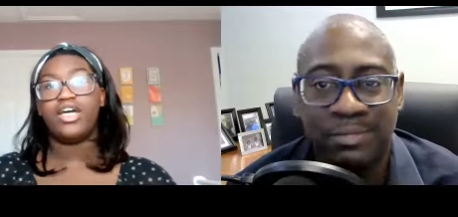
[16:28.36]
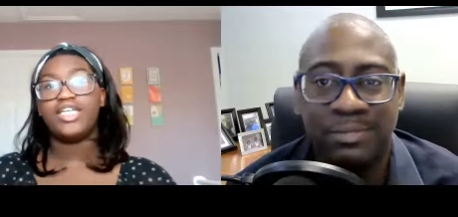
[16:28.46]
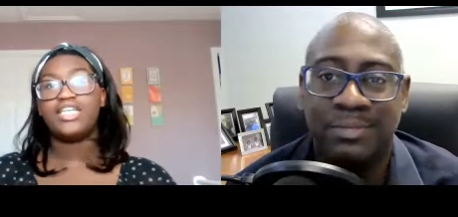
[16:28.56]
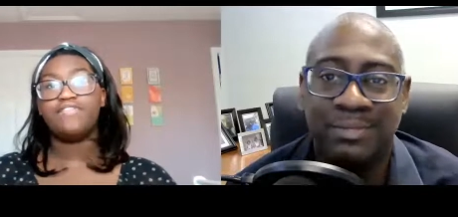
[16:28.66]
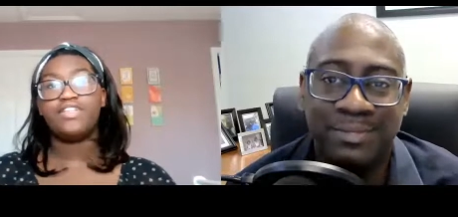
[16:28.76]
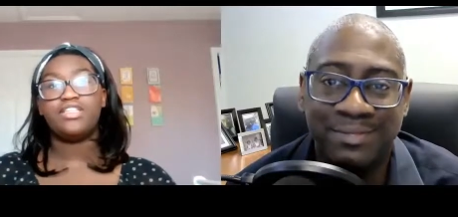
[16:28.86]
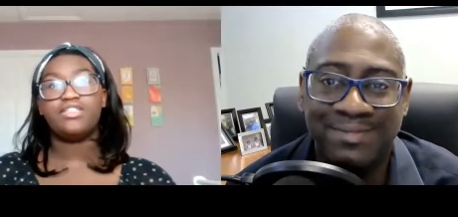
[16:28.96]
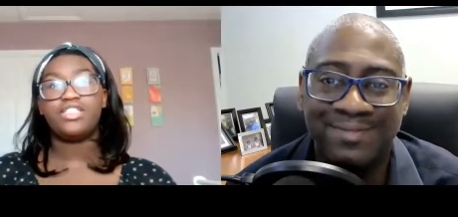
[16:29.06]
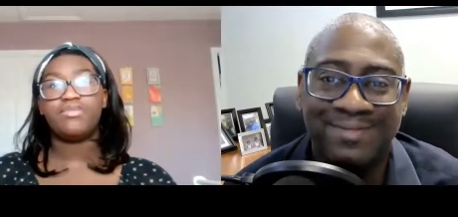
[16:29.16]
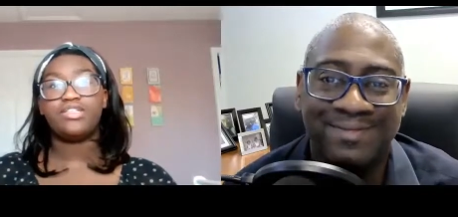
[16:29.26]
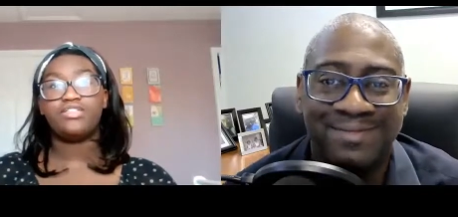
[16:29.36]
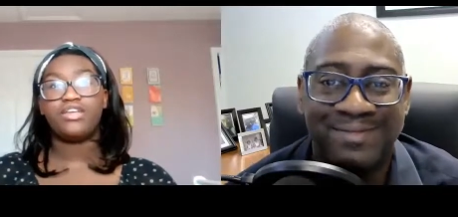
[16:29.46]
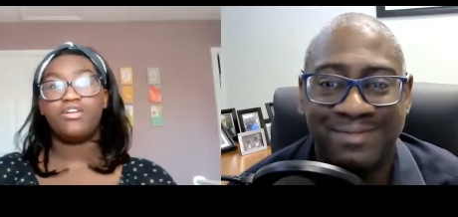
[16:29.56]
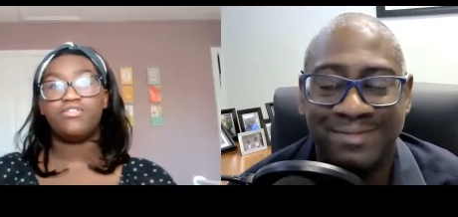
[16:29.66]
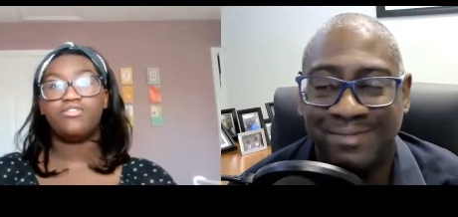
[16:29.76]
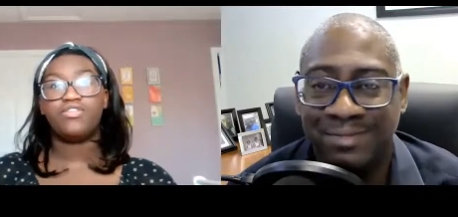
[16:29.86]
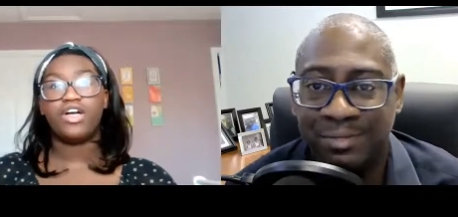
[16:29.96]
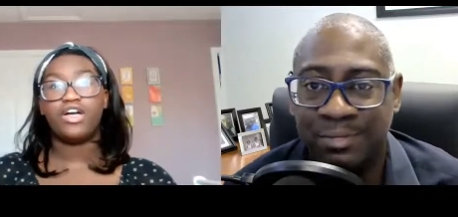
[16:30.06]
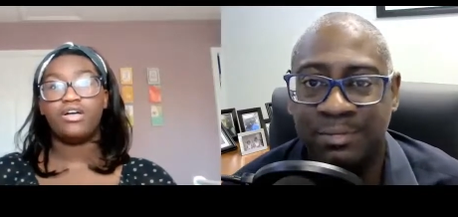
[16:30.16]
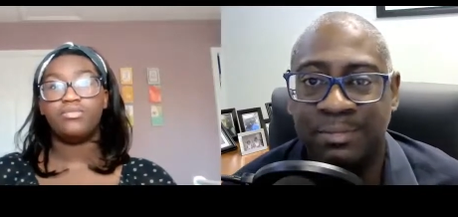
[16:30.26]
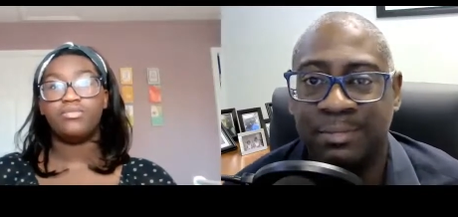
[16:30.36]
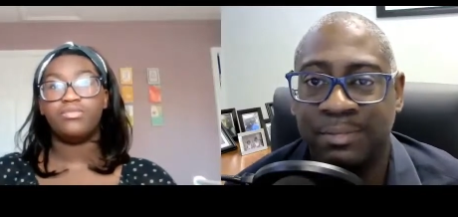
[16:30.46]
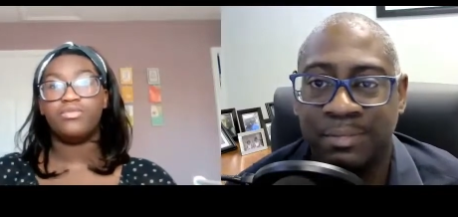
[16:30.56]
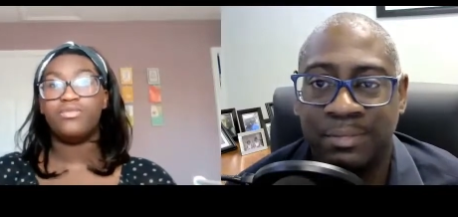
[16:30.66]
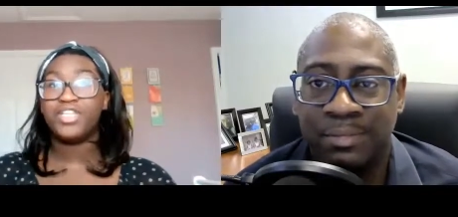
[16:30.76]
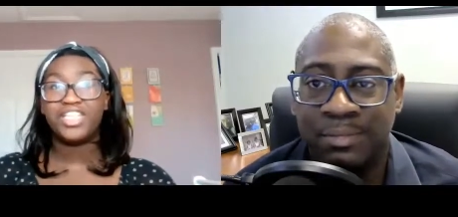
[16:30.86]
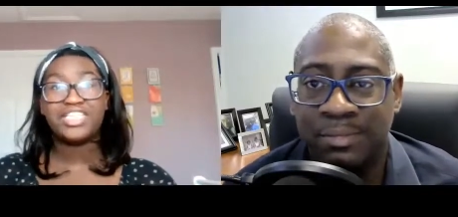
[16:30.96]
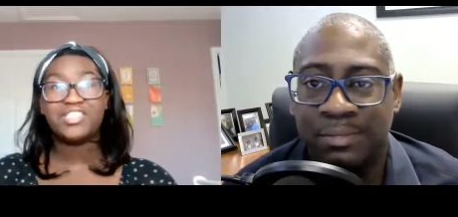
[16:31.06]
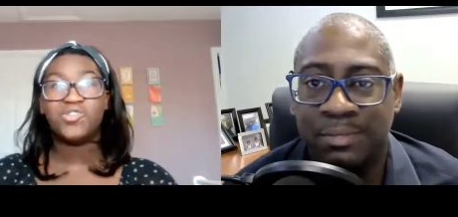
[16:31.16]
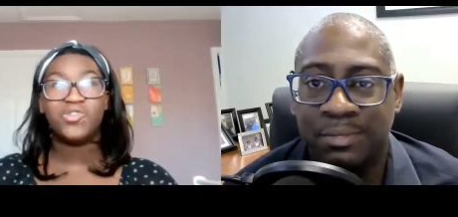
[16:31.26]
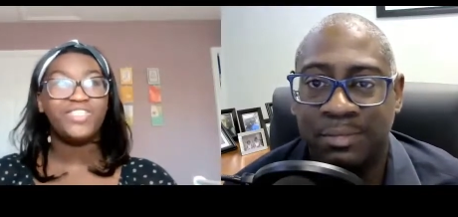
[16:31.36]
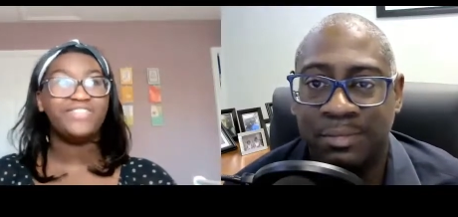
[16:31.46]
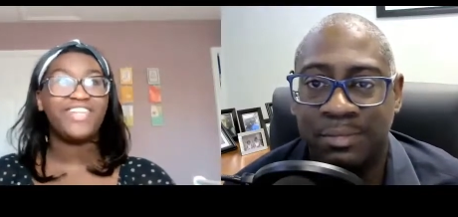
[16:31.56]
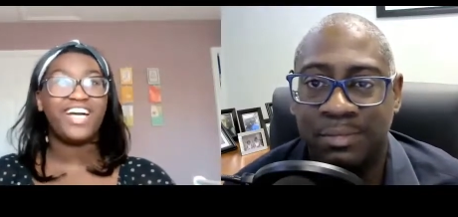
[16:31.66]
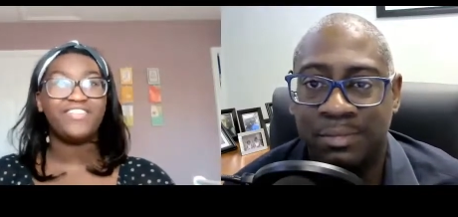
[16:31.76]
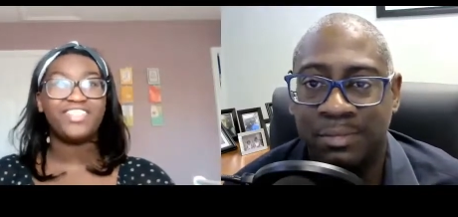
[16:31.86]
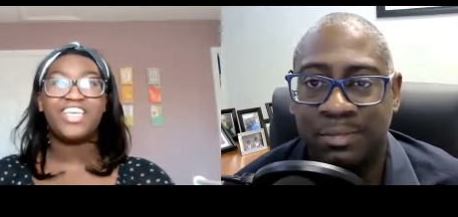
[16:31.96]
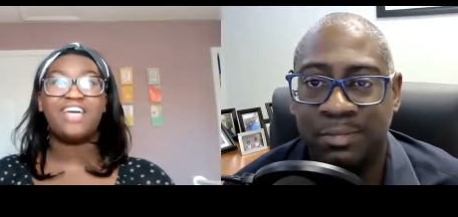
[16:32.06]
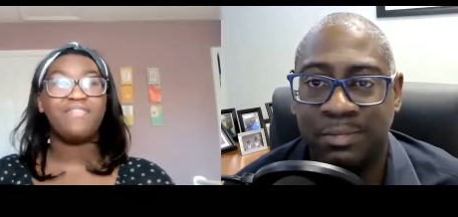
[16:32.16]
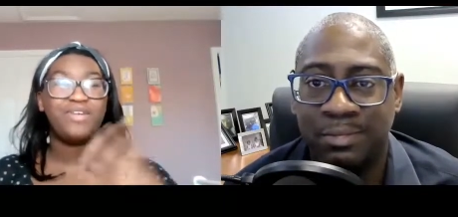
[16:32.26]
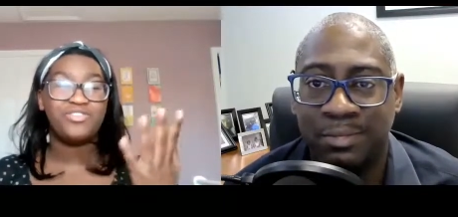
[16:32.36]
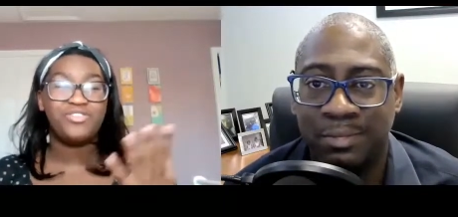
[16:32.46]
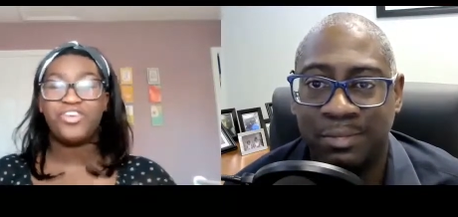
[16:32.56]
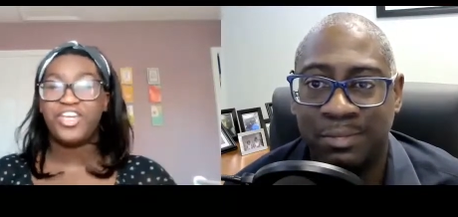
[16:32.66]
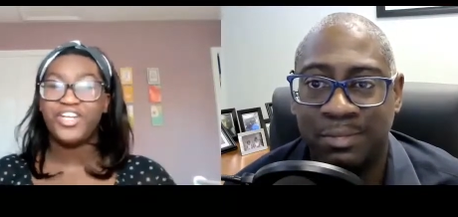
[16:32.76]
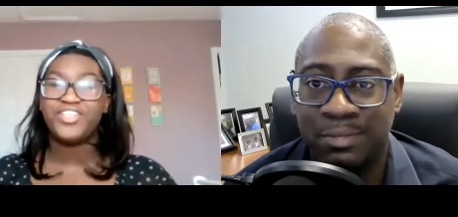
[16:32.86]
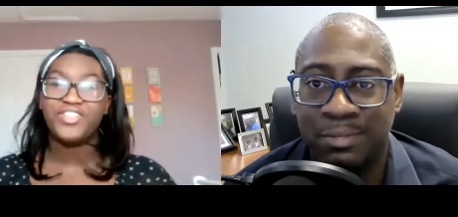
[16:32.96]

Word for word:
Speaker 1: I definitely see myself um, with less school. Obviously, I'm in my junior year,